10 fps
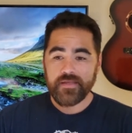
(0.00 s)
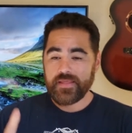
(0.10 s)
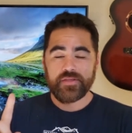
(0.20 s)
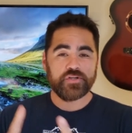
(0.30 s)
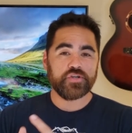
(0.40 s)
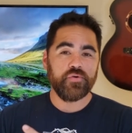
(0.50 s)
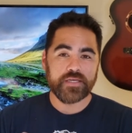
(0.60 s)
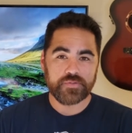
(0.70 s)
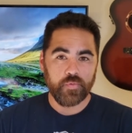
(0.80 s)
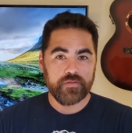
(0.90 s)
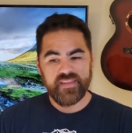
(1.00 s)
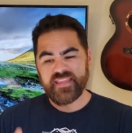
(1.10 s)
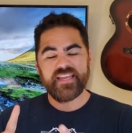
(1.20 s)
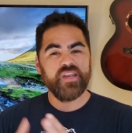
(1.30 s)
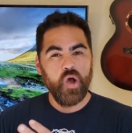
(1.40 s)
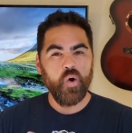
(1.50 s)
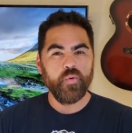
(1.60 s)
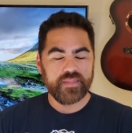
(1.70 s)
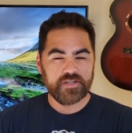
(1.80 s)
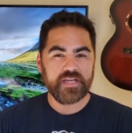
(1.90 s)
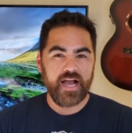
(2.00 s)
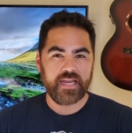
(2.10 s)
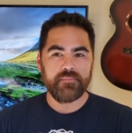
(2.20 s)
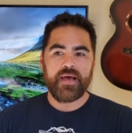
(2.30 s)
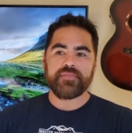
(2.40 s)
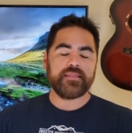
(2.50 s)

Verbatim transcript: that they're trustworthy, that they know what they're talking about,